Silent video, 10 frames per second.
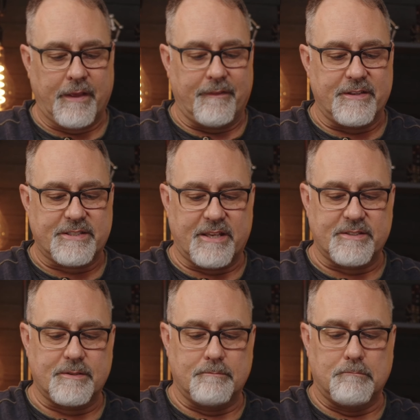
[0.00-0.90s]
This
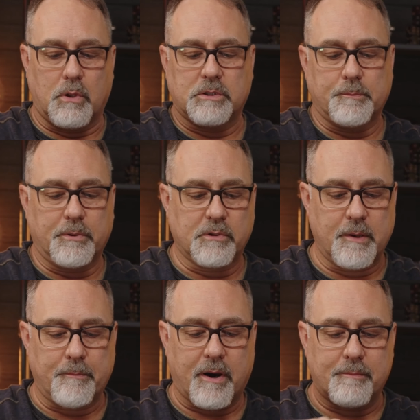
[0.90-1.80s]
has multiple
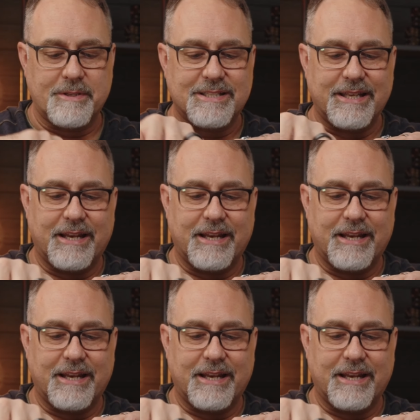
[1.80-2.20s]
compartments in